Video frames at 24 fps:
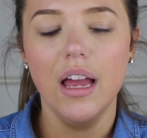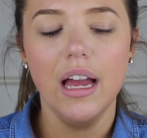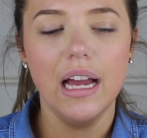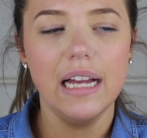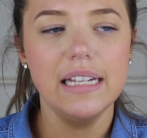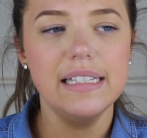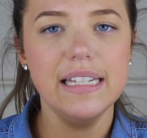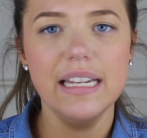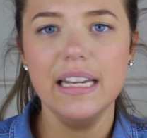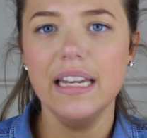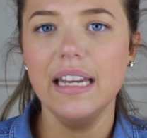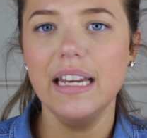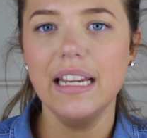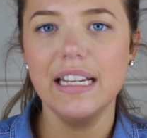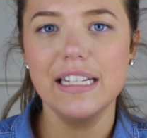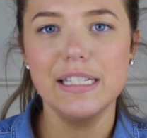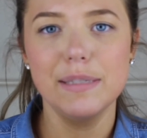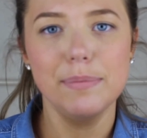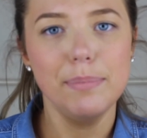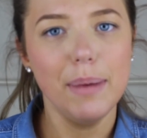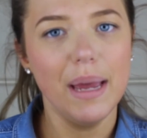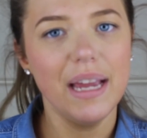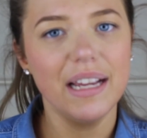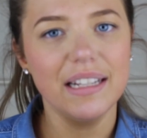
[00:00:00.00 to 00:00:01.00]
I didn't
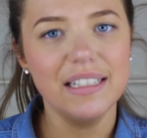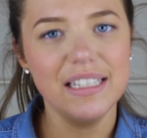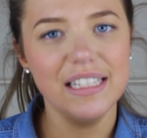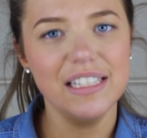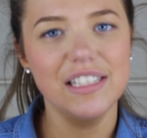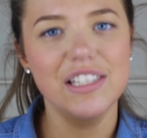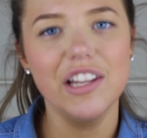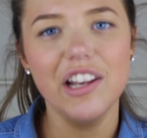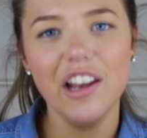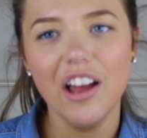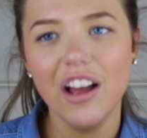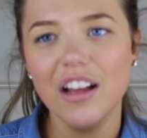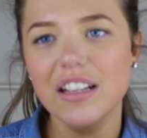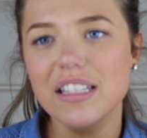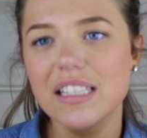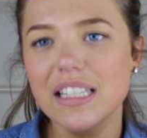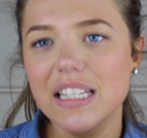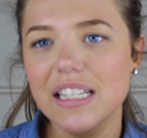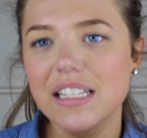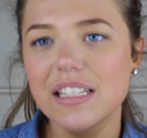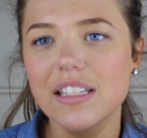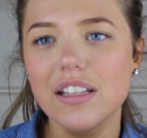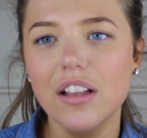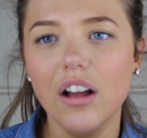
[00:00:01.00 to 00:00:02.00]
expect it to last
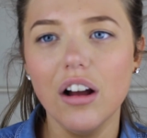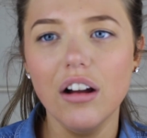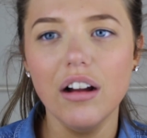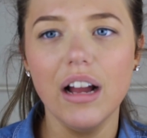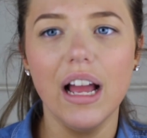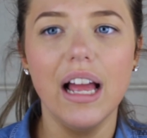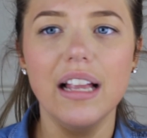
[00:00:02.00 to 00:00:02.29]
this long,